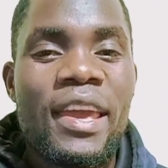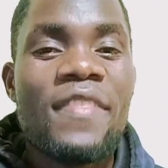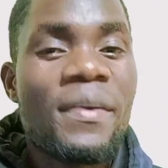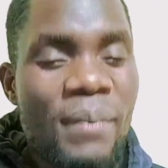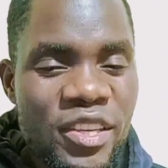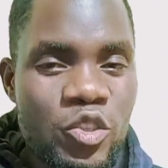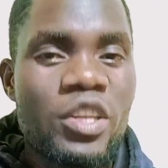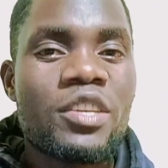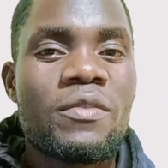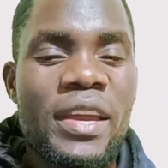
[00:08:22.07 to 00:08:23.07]
the
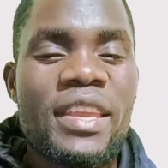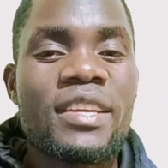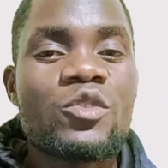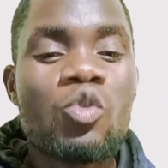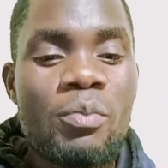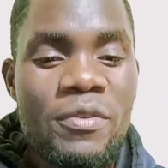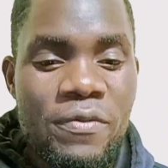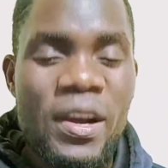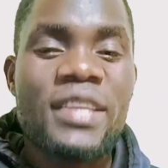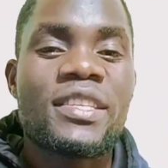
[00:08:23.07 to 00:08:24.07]
majority of Kenyans will be
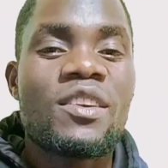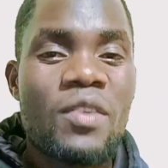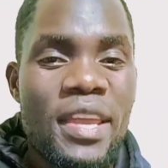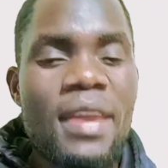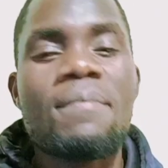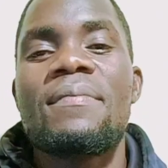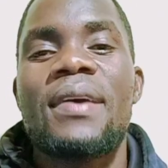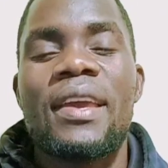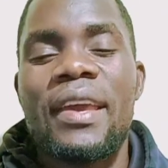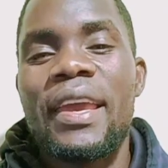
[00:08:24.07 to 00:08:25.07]
focusing on him,